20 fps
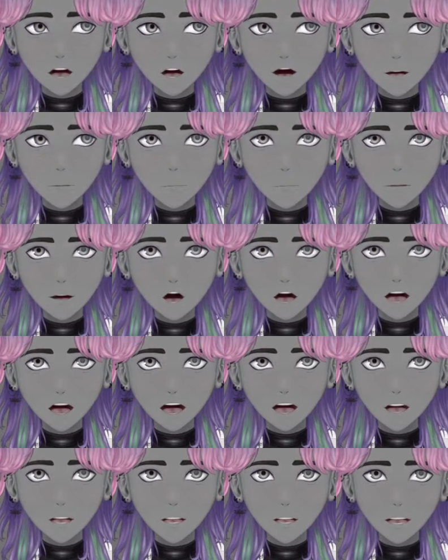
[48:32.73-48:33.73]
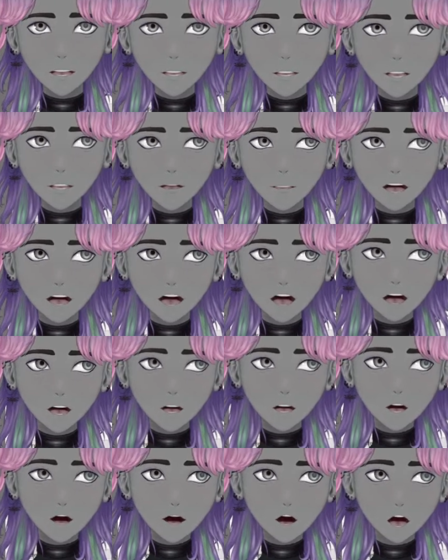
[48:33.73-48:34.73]
but I think this kind of highlight could
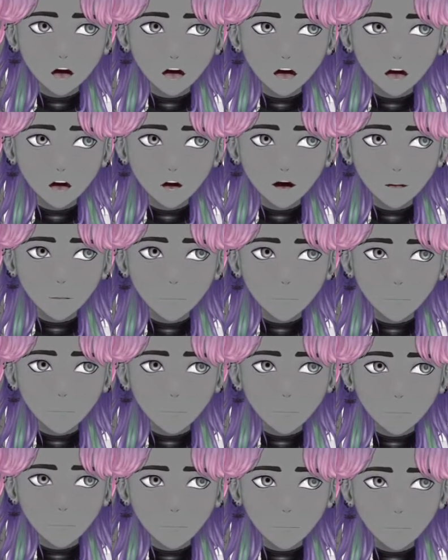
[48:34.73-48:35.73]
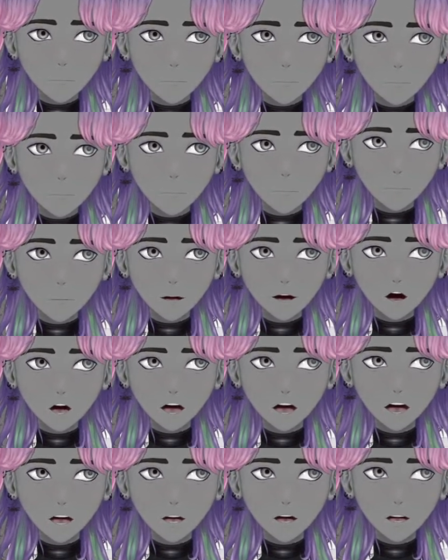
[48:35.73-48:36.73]
work. And there are so
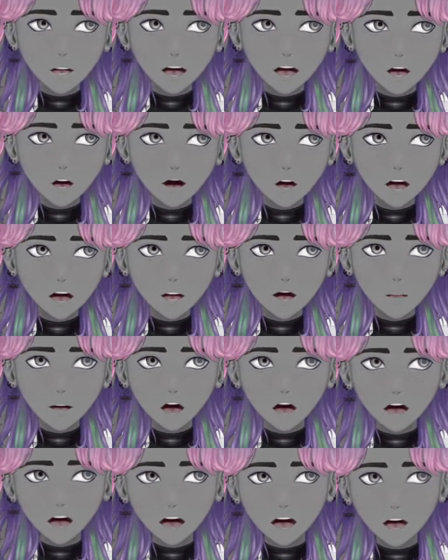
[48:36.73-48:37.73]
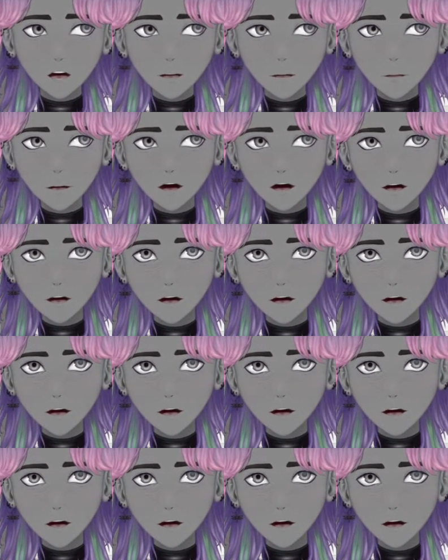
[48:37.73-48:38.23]
many question marks I have about this,